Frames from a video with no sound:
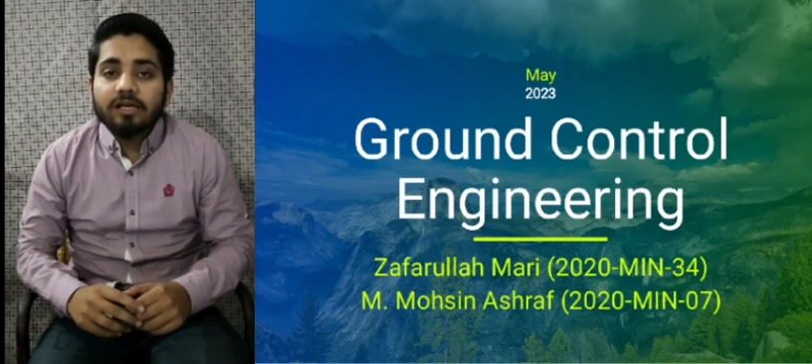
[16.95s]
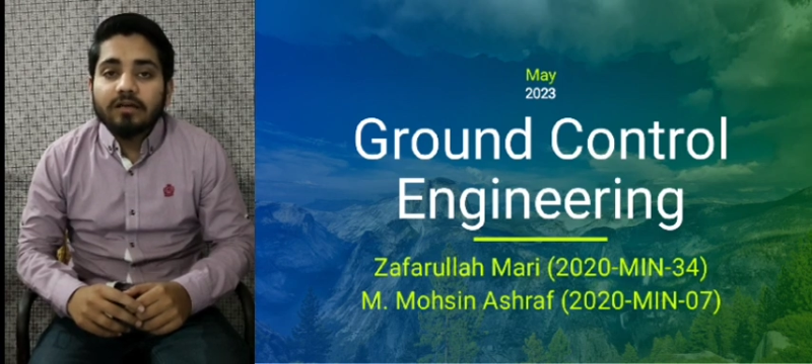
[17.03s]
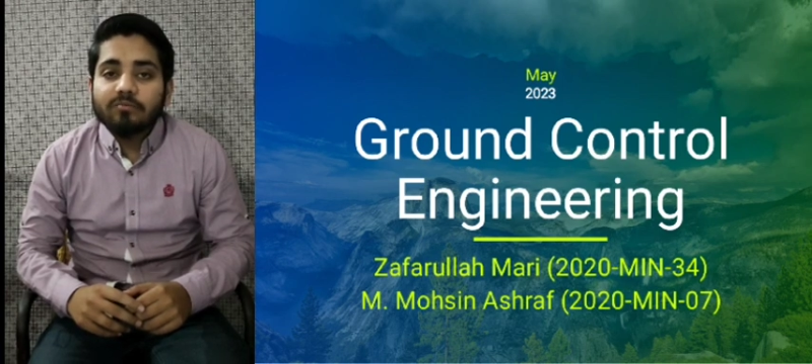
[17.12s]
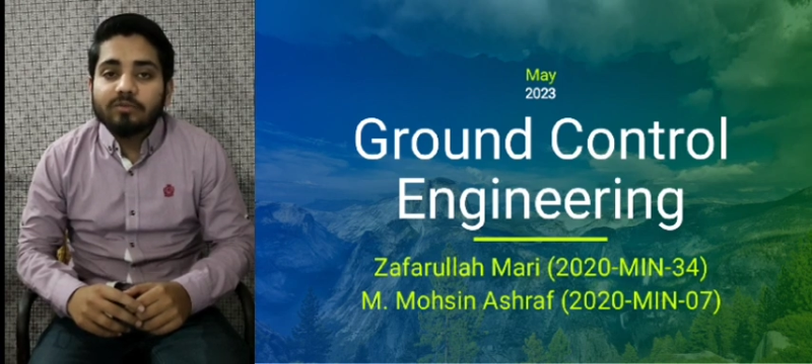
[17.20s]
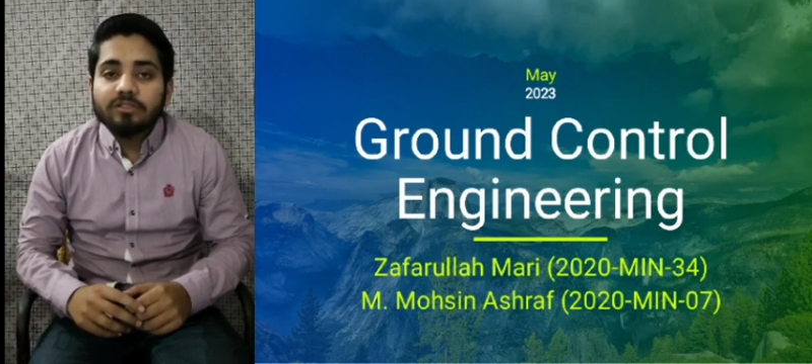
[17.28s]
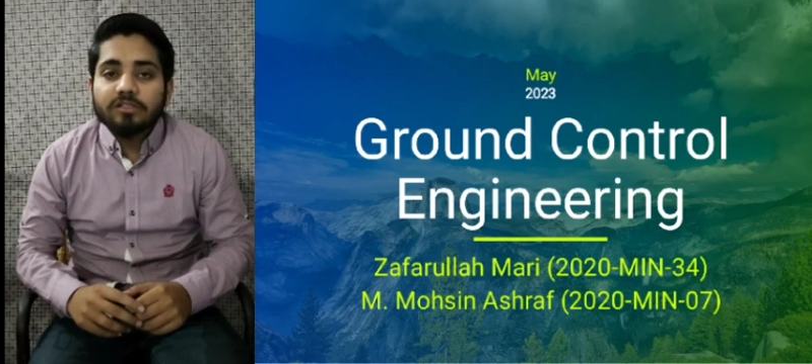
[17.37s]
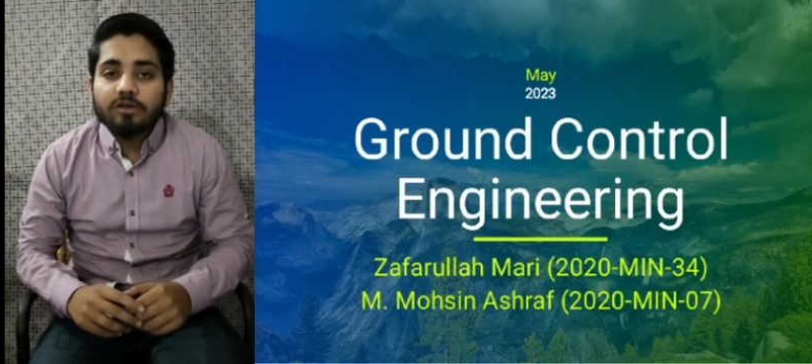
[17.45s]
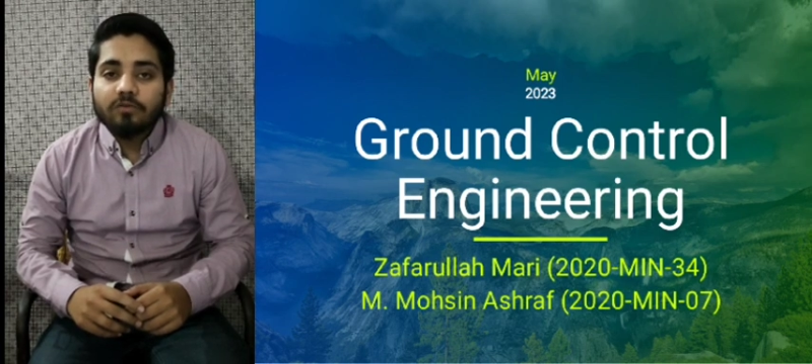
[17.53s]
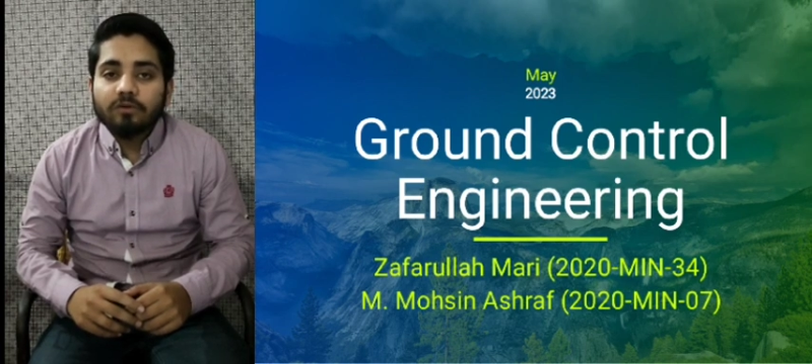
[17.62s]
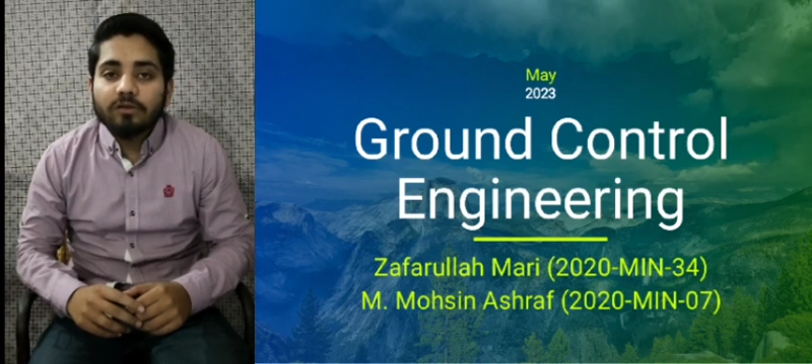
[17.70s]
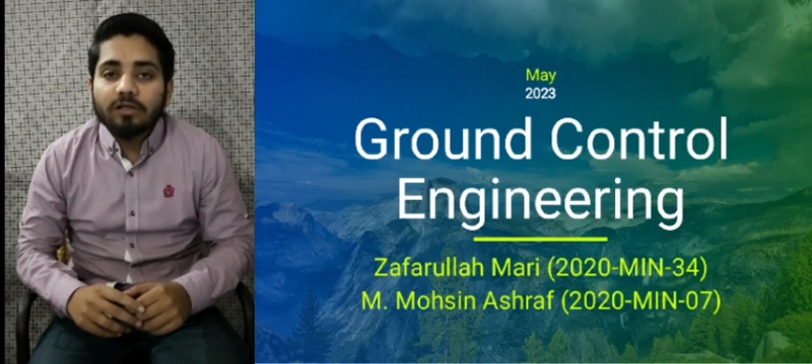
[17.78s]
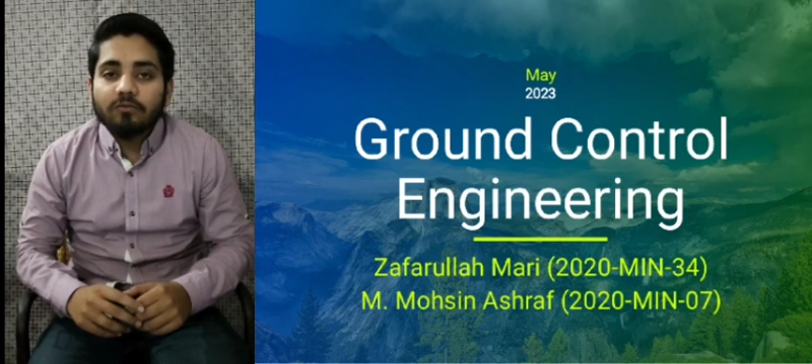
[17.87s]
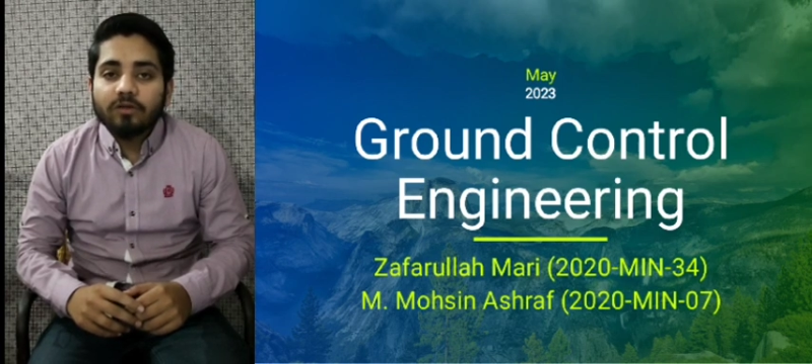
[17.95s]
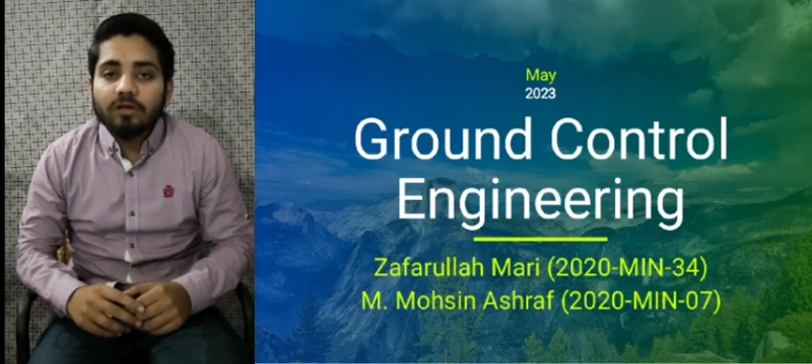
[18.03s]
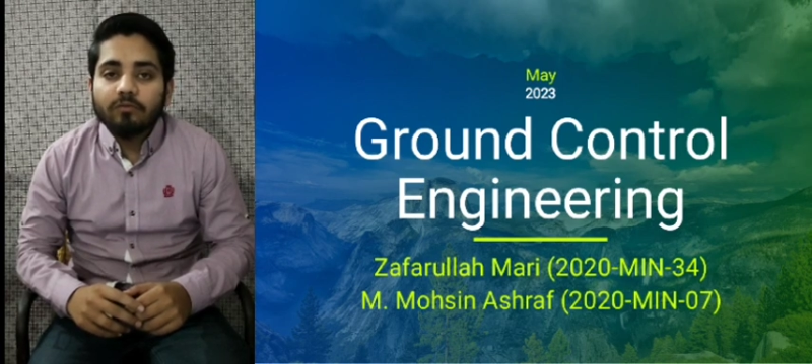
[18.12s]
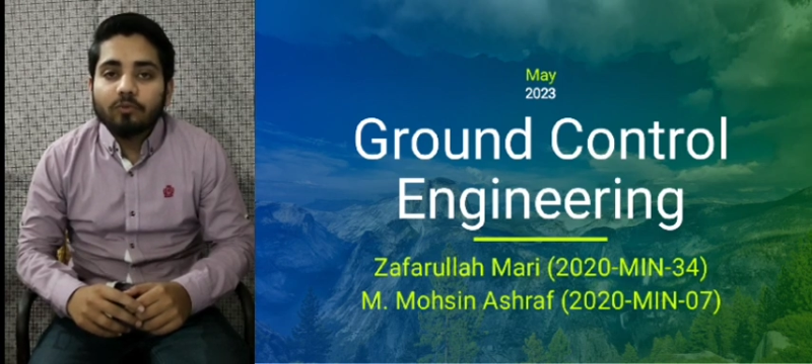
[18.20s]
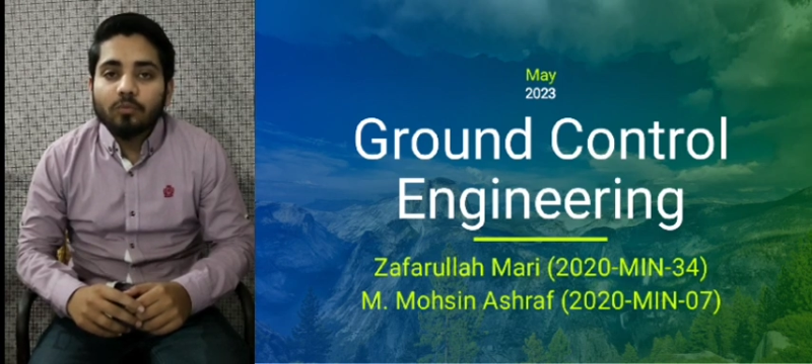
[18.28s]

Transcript: and mercy of Allah we have